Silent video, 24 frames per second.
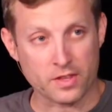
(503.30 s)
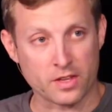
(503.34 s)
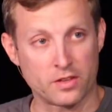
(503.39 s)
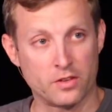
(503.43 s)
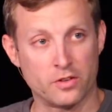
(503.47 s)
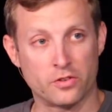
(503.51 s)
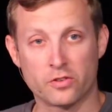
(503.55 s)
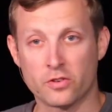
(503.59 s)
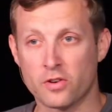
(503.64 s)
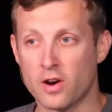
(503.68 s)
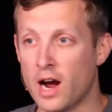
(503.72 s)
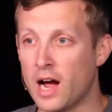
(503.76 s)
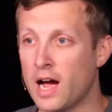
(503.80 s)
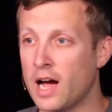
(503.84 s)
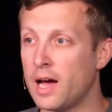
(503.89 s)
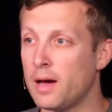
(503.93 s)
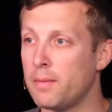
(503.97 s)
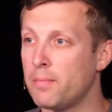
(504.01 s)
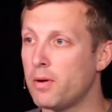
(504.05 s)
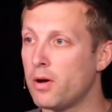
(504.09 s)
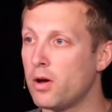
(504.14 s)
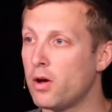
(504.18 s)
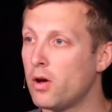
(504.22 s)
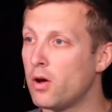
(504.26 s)
The
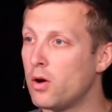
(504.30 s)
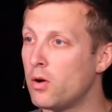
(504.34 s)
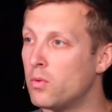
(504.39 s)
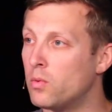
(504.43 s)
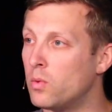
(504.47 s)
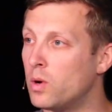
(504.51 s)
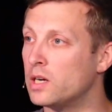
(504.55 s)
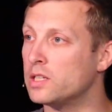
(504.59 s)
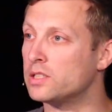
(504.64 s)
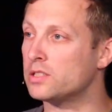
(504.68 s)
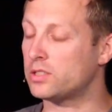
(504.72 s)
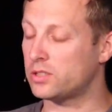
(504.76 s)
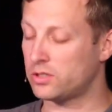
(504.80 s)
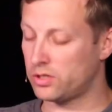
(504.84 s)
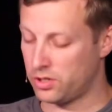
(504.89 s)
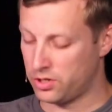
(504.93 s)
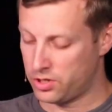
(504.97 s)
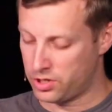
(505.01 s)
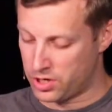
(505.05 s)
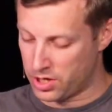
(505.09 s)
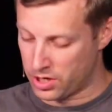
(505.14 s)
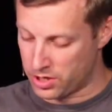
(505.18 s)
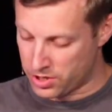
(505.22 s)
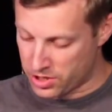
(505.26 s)
scribe wants
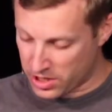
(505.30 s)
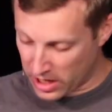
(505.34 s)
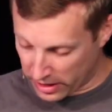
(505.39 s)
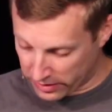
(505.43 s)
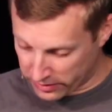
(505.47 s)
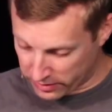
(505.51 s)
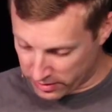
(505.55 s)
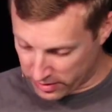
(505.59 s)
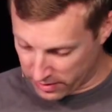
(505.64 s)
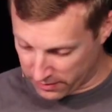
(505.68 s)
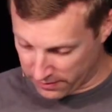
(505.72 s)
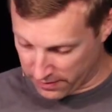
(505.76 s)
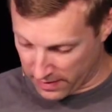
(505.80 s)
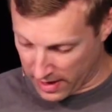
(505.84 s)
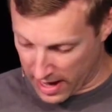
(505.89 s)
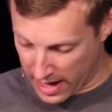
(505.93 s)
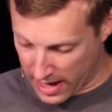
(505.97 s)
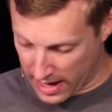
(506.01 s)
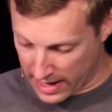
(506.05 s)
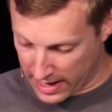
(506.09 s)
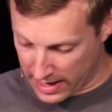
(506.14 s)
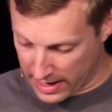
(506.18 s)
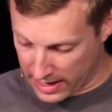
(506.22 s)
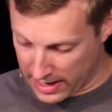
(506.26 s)
to
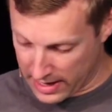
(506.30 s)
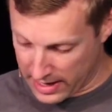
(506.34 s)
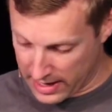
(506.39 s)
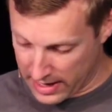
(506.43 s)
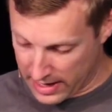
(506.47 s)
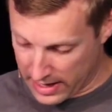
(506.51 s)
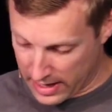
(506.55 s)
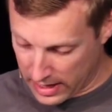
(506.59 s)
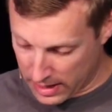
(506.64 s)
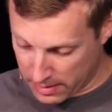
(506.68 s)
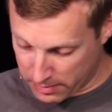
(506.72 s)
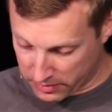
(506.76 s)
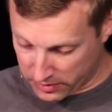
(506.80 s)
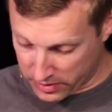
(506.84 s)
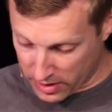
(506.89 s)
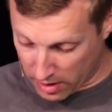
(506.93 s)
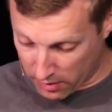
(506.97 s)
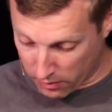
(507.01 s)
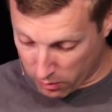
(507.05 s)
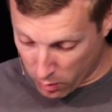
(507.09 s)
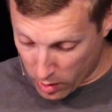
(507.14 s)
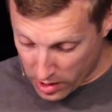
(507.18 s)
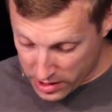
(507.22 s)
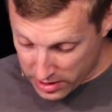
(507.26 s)
justify
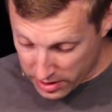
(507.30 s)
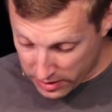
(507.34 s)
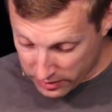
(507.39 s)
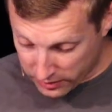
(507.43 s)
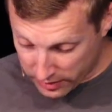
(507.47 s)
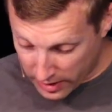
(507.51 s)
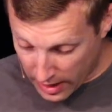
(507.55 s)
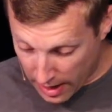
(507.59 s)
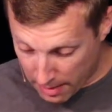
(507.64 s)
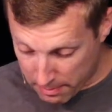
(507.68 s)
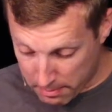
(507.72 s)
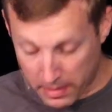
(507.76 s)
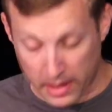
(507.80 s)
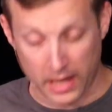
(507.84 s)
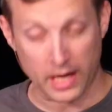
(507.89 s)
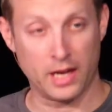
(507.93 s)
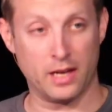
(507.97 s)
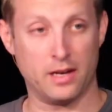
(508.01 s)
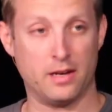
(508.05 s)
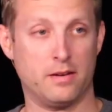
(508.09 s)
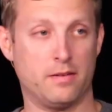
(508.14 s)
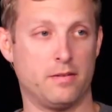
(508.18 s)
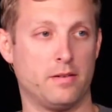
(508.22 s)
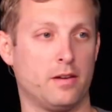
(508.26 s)
himself. What does that
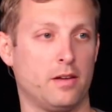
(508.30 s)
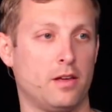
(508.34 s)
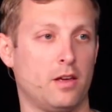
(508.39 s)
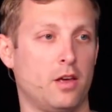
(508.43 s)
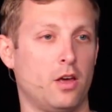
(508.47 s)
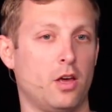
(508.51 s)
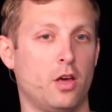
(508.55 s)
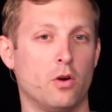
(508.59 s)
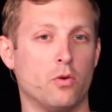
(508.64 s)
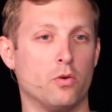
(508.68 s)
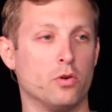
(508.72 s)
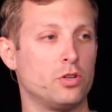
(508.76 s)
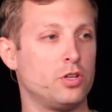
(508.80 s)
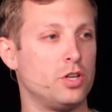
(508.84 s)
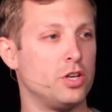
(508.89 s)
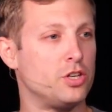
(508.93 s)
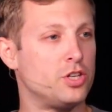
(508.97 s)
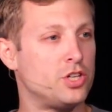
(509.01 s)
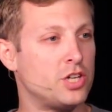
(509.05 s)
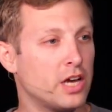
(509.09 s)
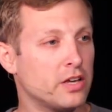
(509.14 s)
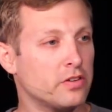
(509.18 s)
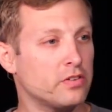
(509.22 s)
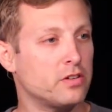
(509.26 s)
mean? Well, to
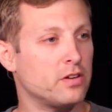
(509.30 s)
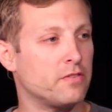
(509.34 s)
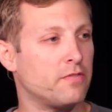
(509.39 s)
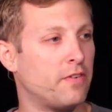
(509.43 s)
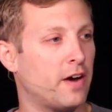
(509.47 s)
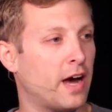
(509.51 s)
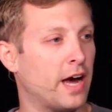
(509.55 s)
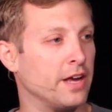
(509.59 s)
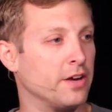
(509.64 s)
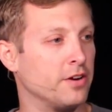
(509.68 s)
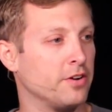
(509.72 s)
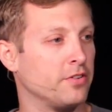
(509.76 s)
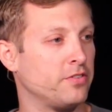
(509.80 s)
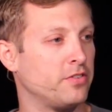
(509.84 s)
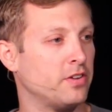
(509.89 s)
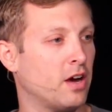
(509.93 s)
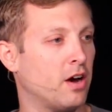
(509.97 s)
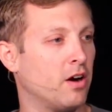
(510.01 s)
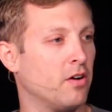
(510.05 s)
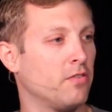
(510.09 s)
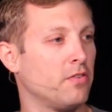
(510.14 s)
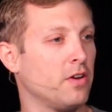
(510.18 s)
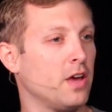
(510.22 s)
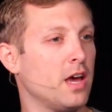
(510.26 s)
justify
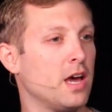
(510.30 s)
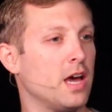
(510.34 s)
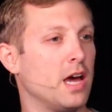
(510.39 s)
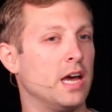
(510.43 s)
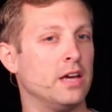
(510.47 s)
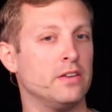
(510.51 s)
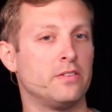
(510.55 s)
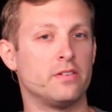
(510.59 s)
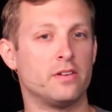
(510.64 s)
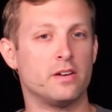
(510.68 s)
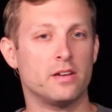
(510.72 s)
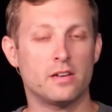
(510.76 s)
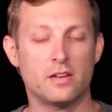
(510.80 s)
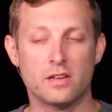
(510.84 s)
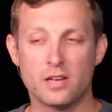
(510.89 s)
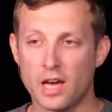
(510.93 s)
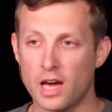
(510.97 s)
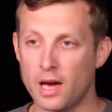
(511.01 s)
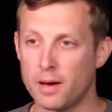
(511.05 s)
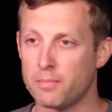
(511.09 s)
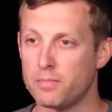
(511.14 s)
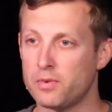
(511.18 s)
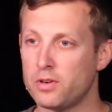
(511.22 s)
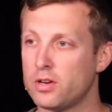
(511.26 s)
yourself is an
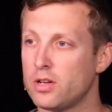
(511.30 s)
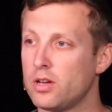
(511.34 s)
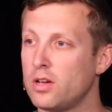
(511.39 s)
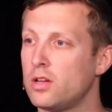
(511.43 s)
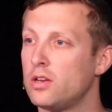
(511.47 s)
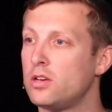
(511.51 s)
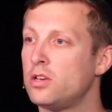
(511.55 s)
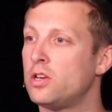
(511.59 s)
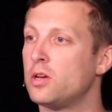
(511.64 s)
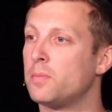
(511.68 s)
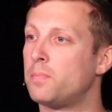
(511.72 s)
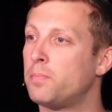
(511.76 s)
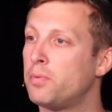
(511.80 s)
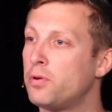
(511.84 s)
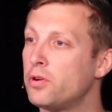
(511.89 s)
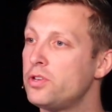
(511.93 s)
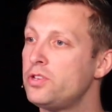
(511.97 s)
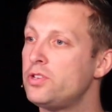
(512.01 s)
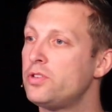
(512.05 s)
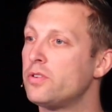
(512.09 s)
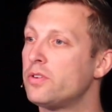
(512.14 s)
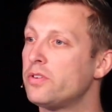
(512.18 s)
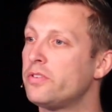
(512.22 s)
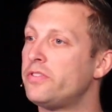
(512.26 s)
attempt to
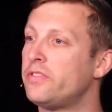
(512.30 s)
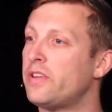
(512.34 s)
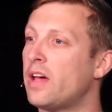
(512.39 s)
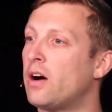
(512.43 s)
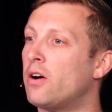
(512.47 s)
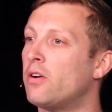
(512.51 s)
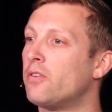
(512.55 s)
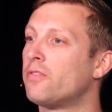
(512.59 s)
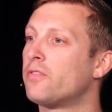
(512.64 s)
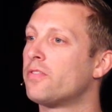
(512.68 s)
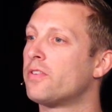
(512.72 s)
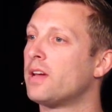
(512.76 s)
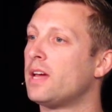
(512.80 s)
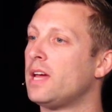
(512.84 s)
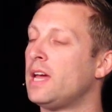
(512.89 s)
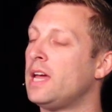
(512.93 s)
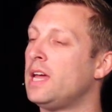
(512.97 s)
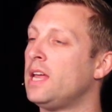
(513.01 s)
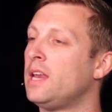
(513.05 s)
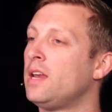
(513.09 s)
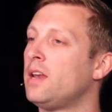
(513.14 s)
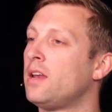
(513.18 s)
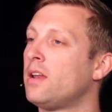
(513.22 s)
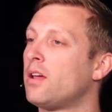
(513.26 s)
put yourself
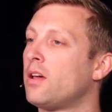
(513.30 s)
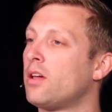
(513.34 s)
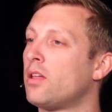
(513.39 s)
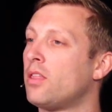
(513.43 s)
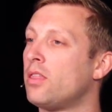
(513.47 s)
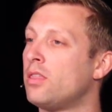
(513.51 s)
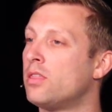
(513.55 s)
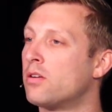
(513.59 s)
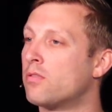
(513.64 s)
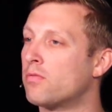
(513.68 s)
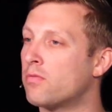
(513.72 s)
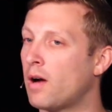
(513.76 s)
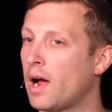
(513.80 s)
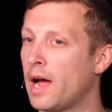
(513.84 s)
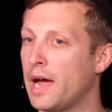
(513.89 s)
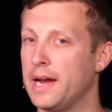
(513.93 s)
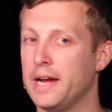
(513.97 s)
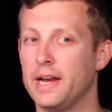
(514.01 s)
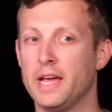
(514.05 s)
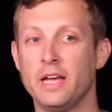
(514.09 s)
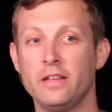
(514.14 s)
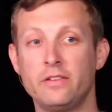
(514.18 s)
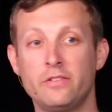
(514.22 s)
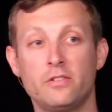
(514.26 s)
in the
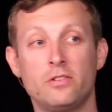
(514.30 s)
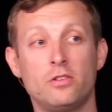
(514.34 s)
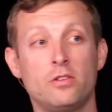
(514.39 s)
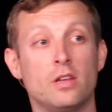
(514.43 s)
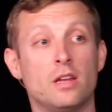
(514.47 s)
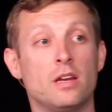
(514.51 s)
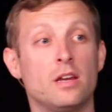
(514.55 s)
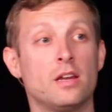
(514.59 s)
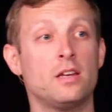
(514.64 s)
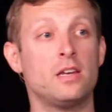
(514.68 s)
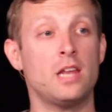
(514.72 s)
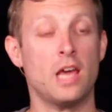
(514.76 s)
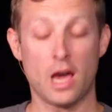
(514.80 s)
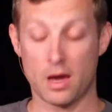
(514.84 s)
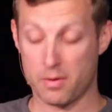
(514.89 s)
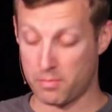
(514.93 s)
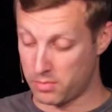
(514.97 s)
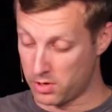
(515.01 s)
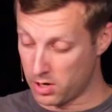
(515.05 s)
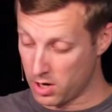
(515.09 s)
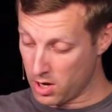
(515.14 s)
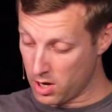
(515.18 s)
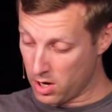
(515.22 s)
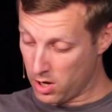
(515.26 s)
right. It's an
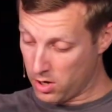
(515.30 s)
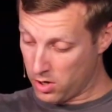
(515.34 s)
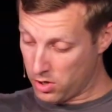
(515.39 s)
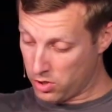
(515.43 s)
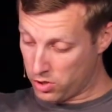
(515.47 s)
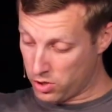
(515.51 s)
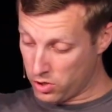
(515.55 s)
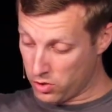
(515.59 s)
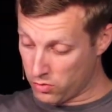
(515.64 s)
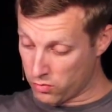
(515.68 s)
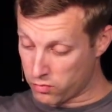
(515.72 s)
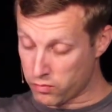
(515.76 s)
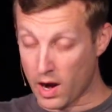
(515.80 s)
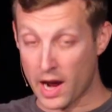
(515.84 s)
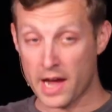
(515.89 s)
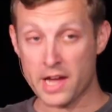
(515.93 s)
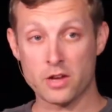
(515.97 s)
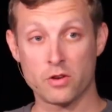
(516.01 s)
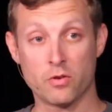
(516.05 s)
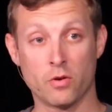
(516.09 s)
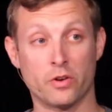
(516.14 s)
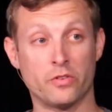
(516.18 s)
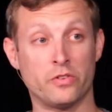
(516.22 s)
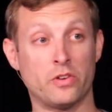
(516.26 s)
attempt to
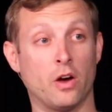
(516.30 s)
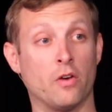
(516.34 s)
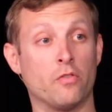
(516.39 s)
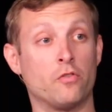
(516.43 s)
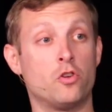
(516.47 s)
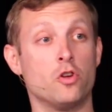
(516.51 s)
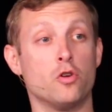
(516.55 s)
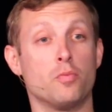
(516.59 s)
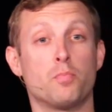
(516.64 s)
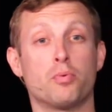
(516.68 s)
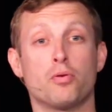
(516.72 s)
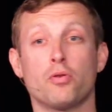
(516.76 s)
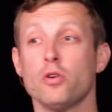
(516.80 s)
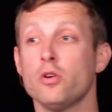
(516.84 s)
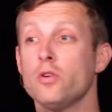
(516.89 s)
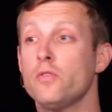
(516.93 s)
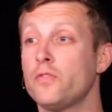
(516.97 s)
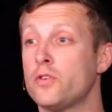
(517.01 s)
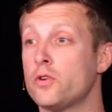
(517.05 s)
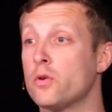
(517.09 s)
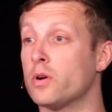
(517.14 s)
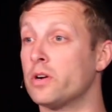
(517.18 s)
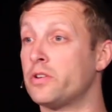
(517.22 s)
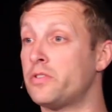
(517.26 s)
right yourself, to
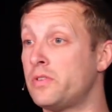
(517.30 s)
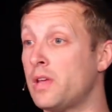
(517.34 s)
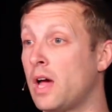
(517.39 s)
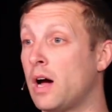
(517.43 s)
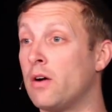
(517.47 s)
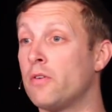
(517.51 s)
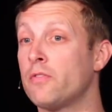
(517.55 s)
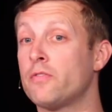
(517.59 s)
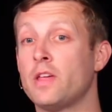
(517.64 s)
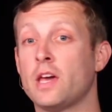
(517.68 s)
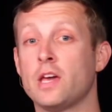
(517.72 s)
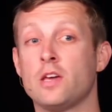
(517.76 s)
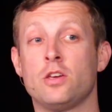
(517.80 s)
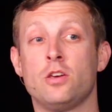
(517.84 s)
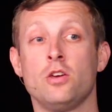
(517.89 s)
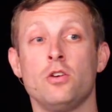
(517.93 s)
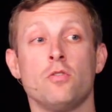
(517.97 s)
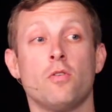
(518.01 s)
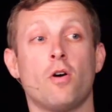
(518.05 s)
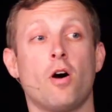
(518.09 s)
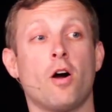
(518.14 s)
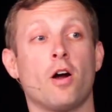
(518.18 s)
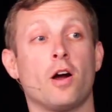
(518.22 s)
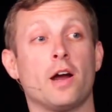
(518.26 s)
prove yourself that
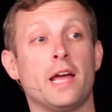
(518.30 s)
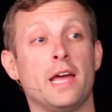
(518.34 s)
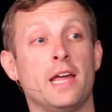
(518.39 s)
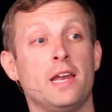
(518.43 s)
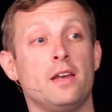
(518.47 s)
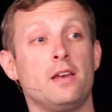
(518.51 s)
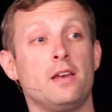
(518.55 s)
you are